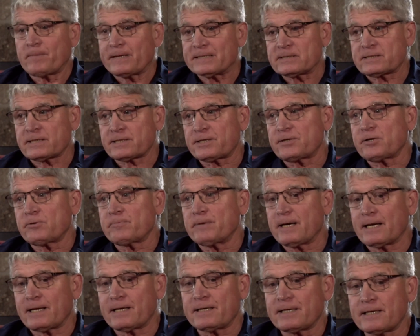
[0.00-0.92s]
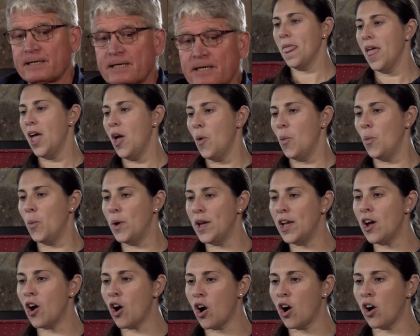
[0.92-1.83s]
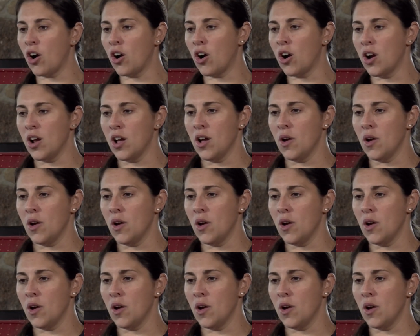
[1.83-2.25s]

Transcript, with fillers: basically humanity. We are